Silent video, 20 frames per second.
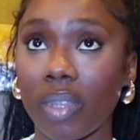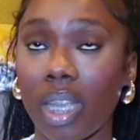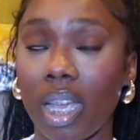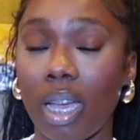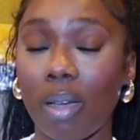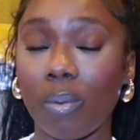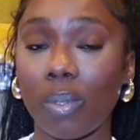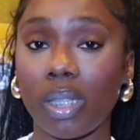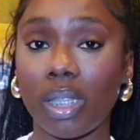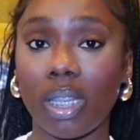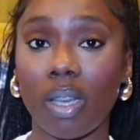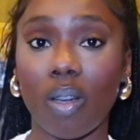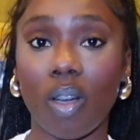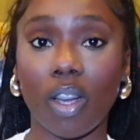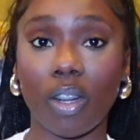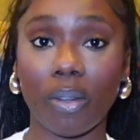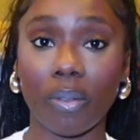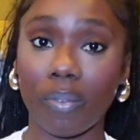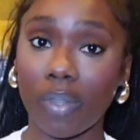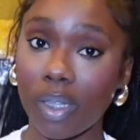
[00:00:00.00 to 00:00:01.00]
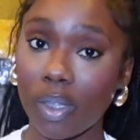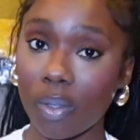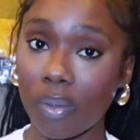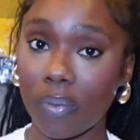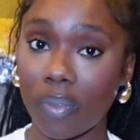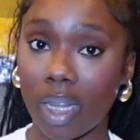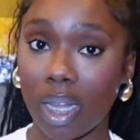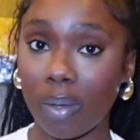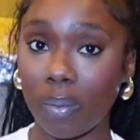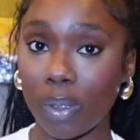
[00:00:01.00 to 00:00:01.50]
I would sell artificial
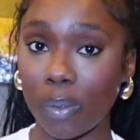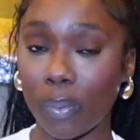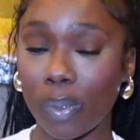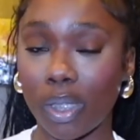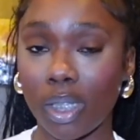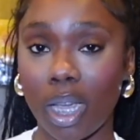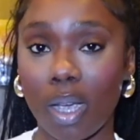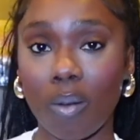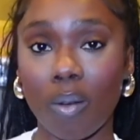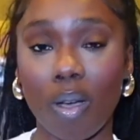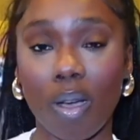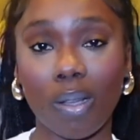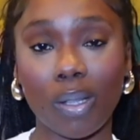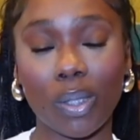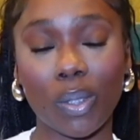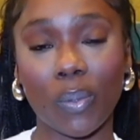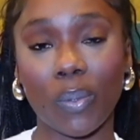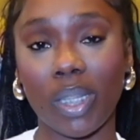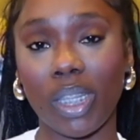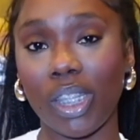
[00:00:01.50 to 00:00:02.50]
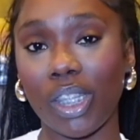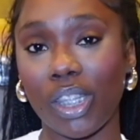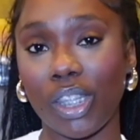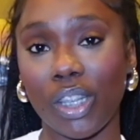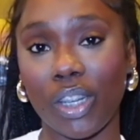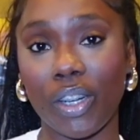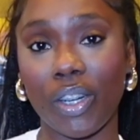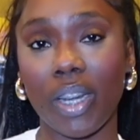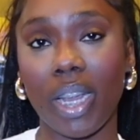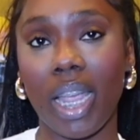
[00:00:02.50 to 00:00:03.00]
flowers, which I'll also
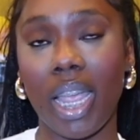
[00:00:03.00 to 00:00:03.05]
insert.